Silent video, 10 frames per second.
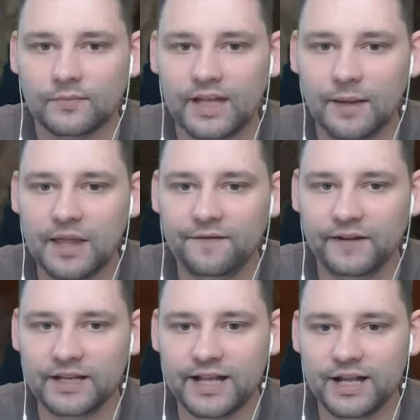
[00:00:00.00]
Yep, they've
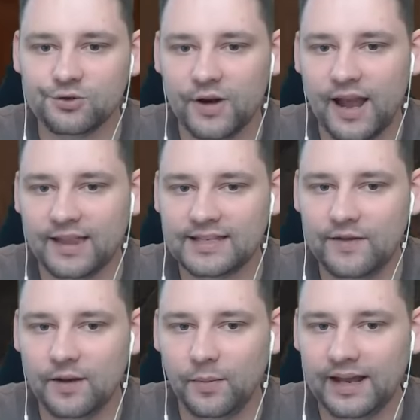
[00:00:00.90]
finished their trade. See
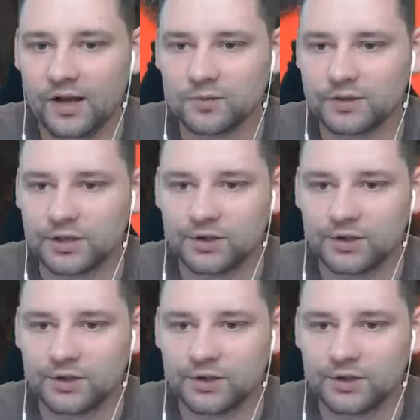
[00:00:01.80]
if anybody else wants to